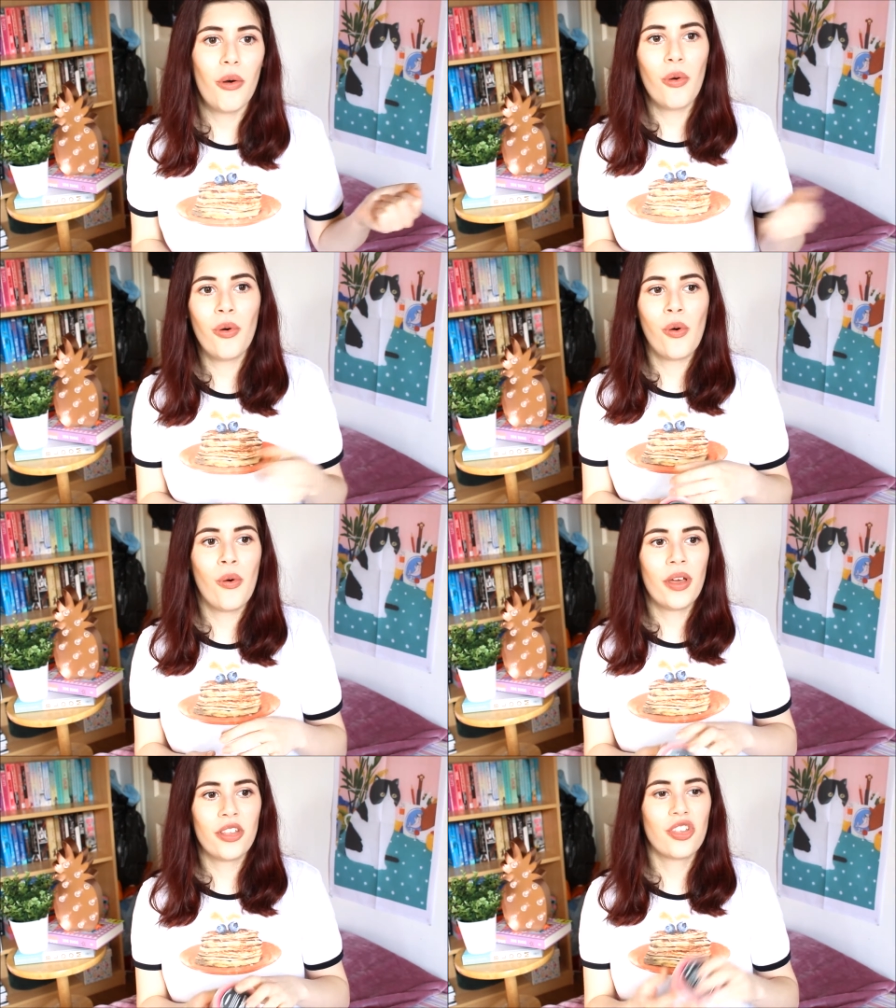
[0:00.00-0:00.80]

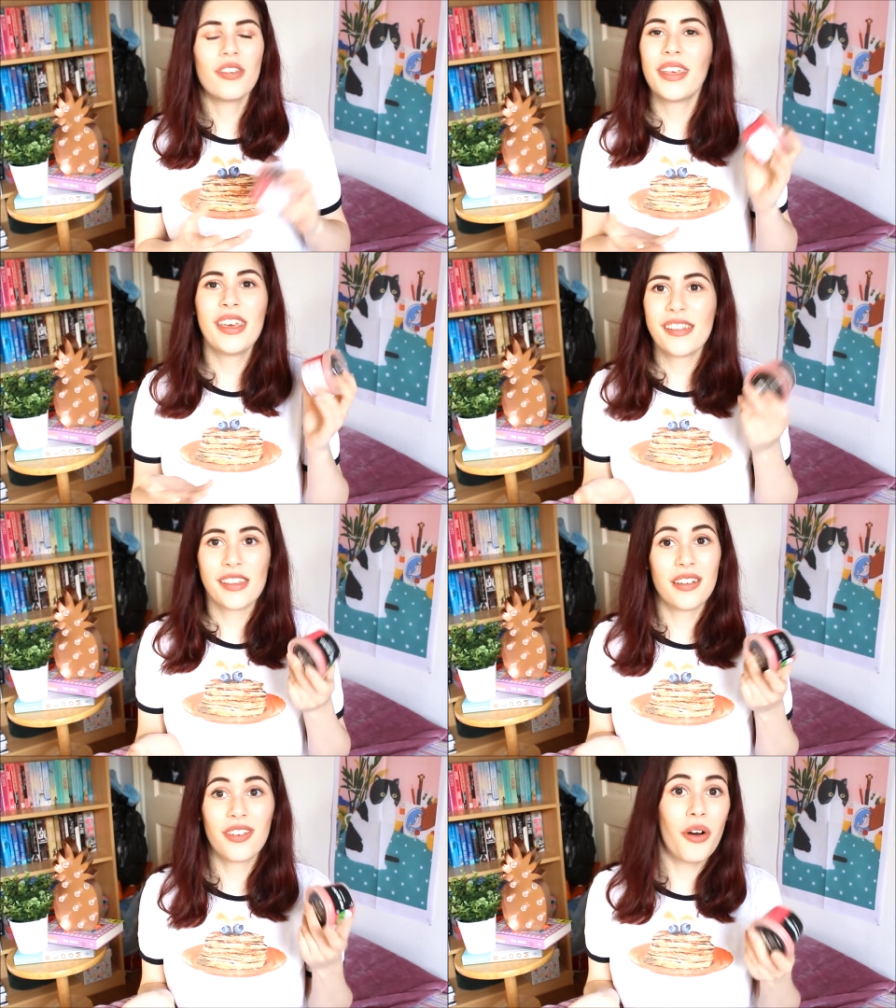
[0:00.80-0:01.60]
or it's just
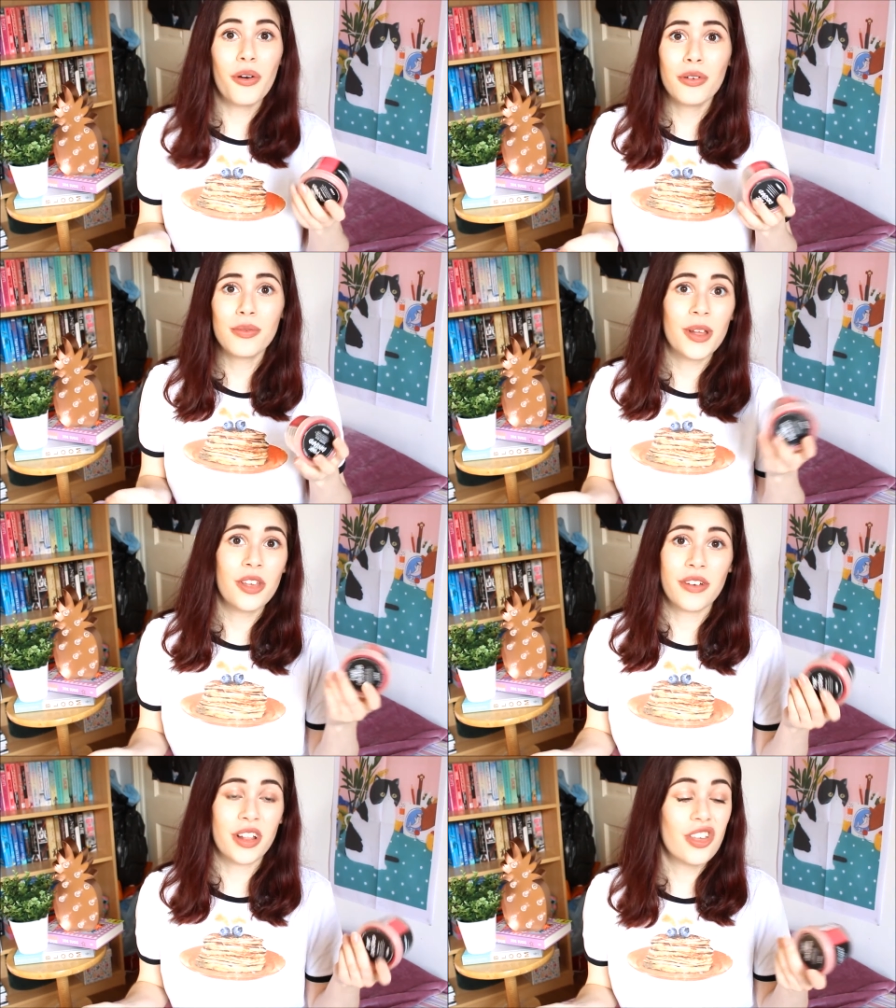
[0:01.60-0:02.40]
easier to hold when
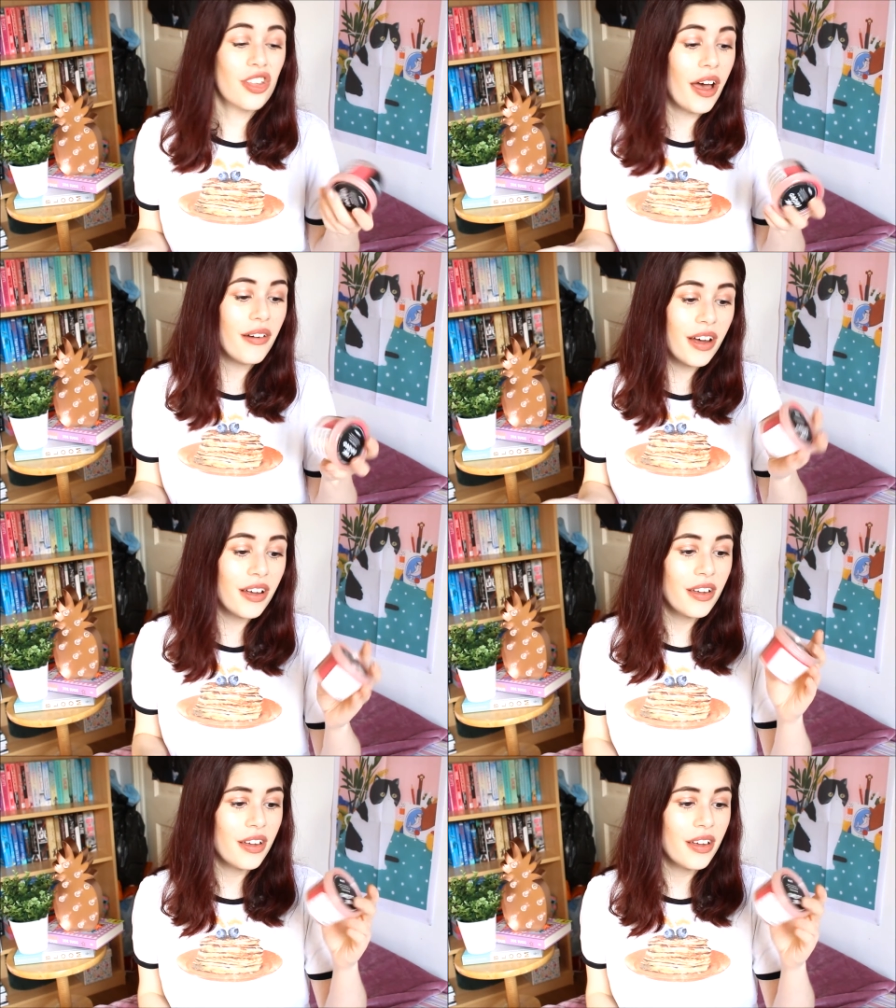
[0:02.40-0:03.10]
you're in the shower.